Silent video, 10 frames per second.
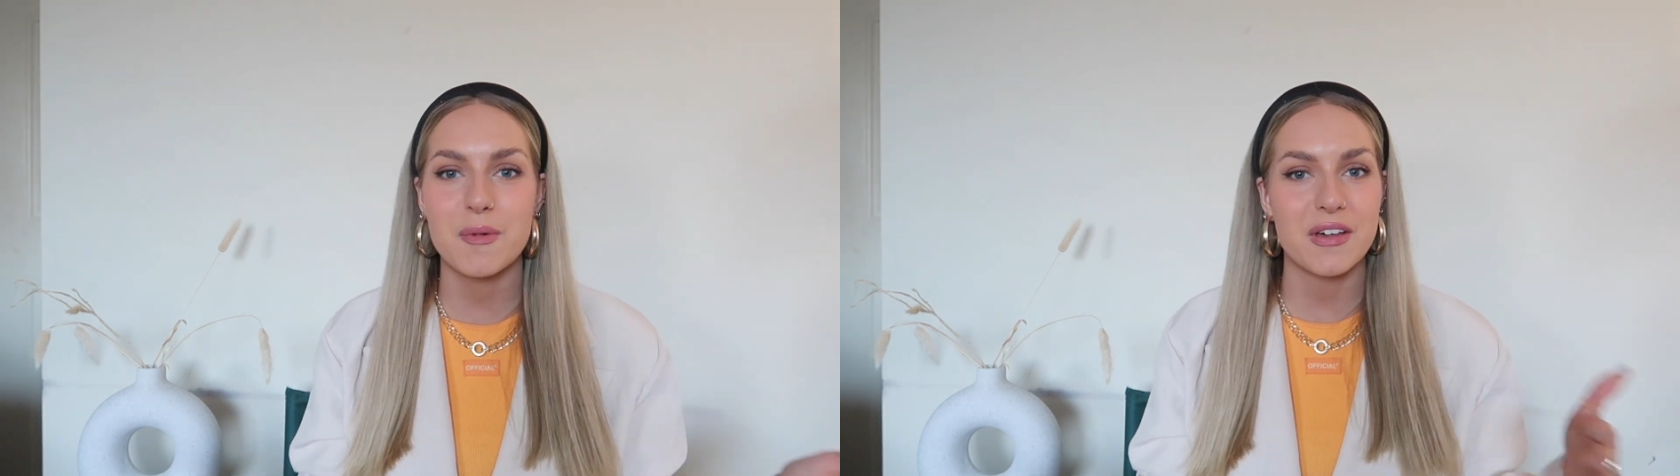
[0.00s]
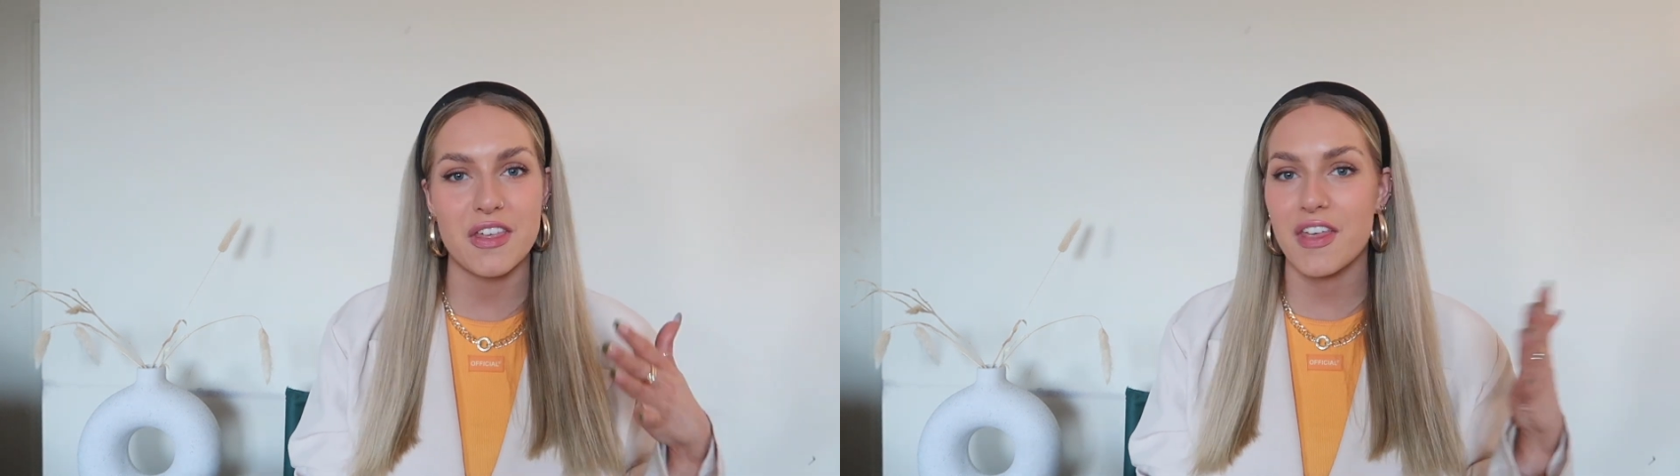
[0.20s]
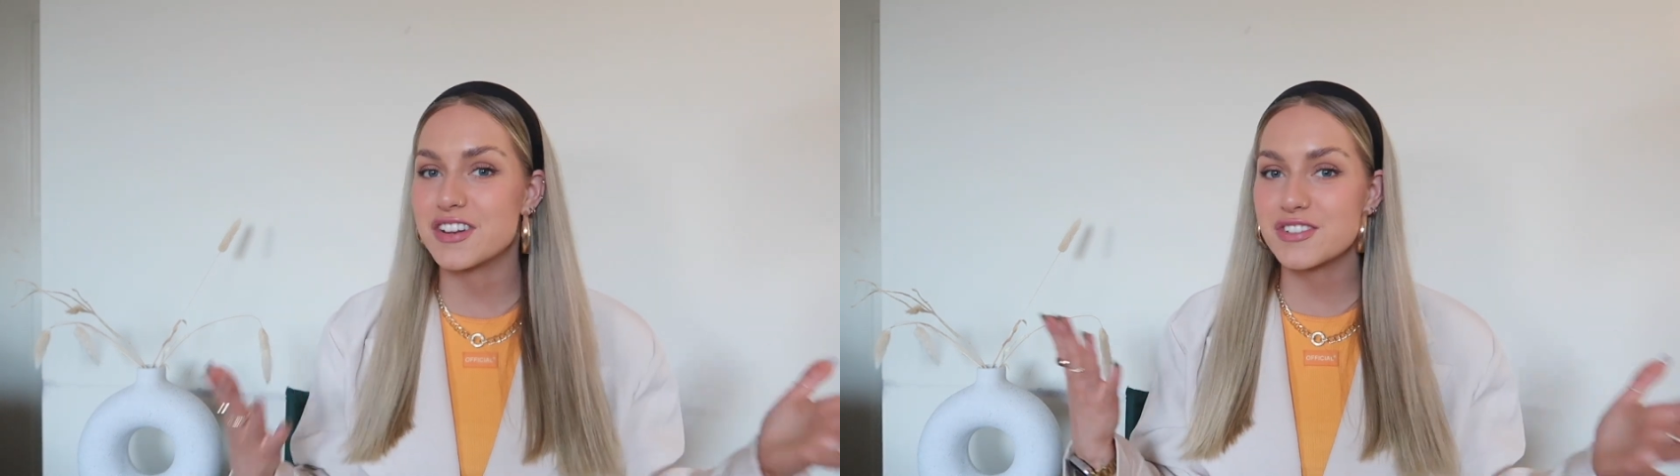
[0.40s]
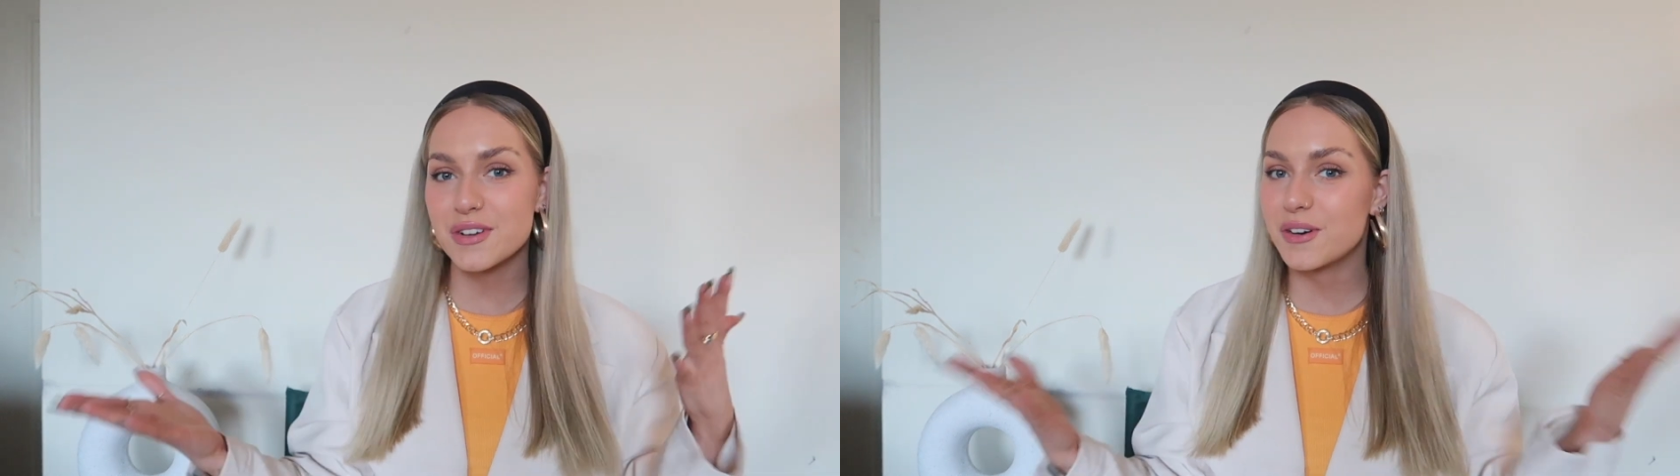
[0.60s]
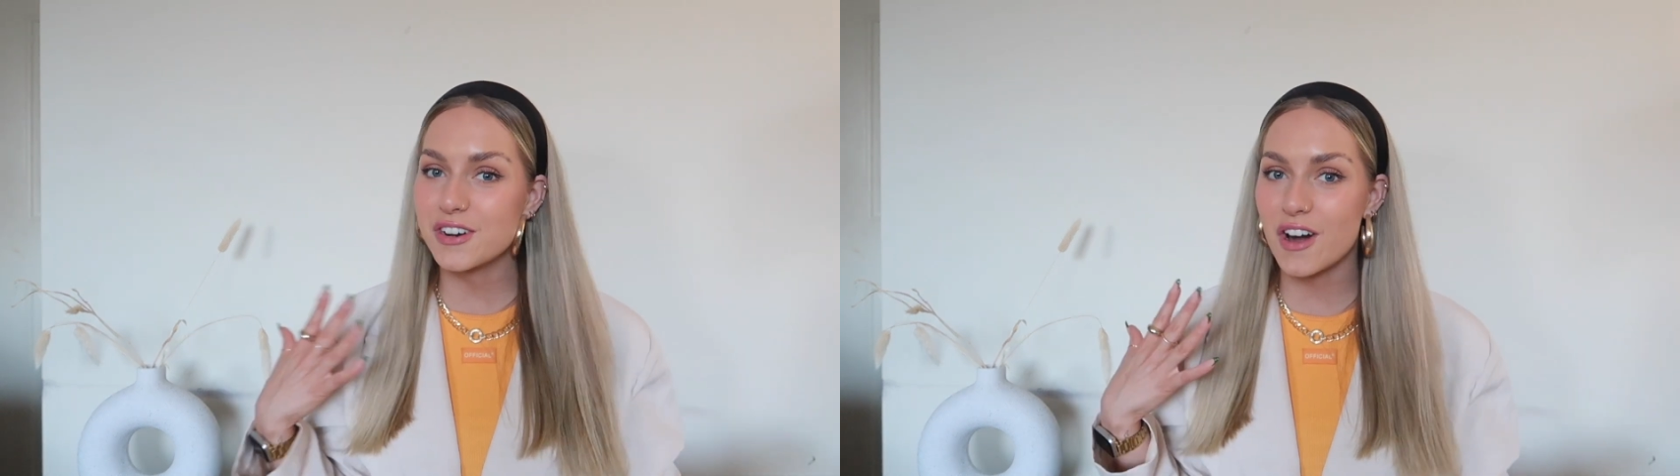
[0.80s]
whether they're
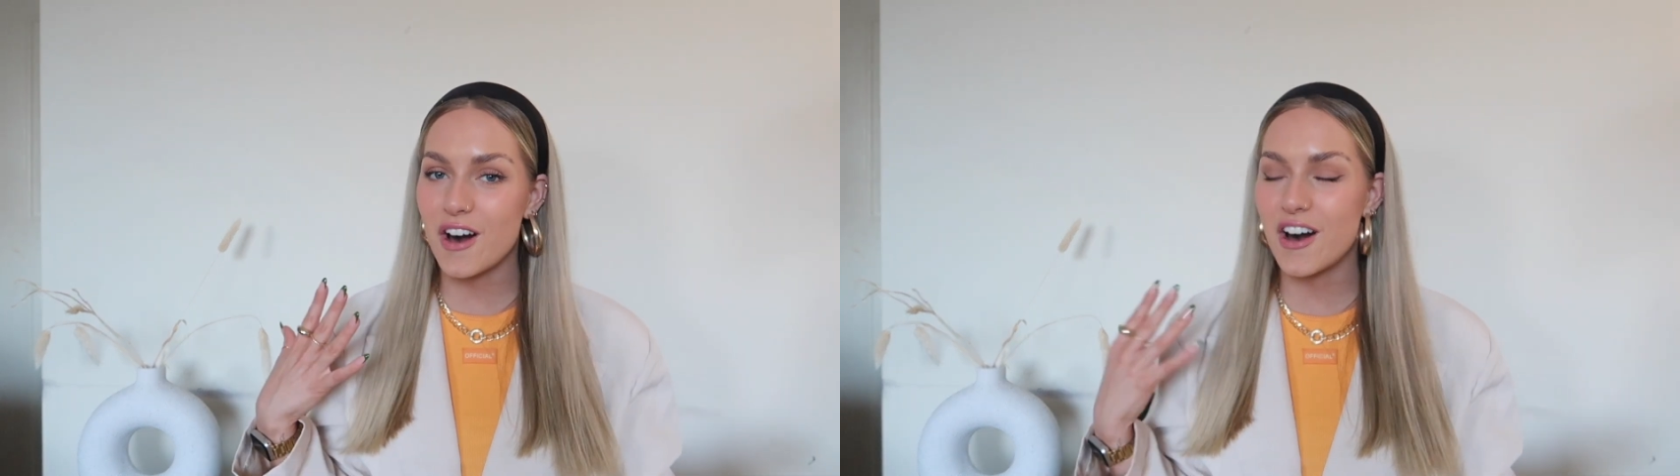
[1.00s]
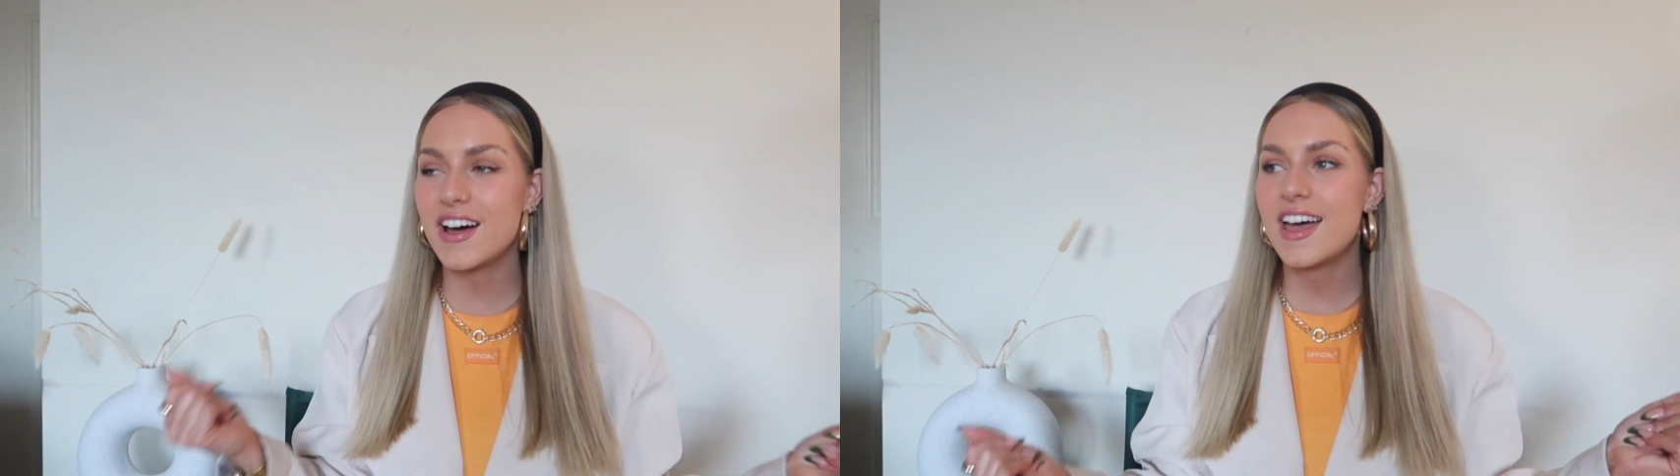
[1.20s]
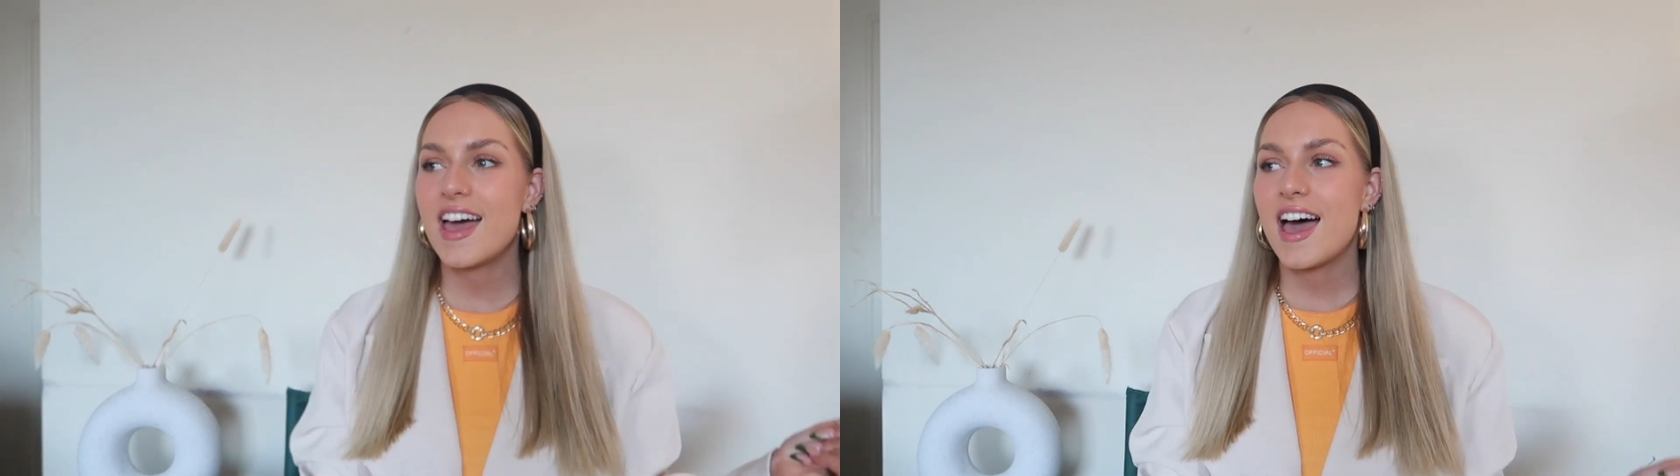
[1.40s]
true or not.